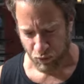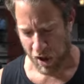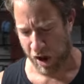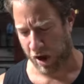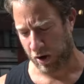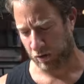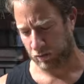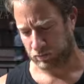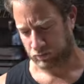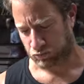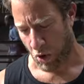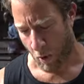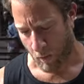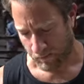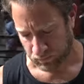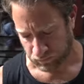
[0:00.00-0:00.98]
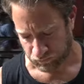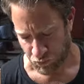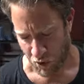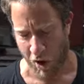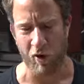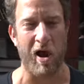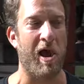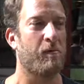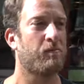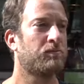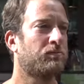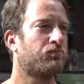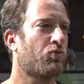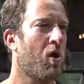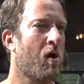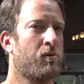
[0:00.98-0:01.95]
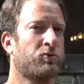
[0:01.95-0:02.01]
Oh. Okay.
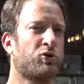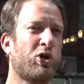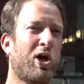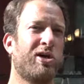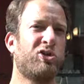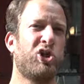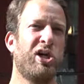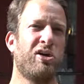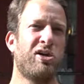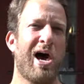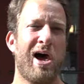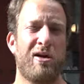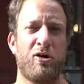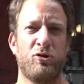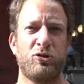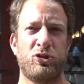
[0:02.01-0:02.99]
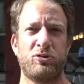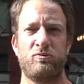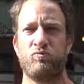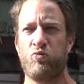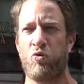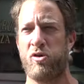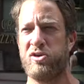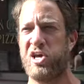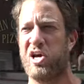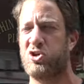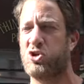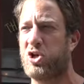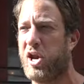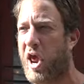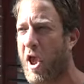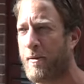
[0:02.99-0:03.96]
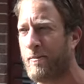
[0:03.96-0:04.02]
So I had Giordano's
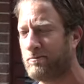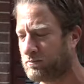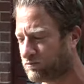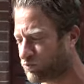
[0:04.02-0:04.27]
yesterday.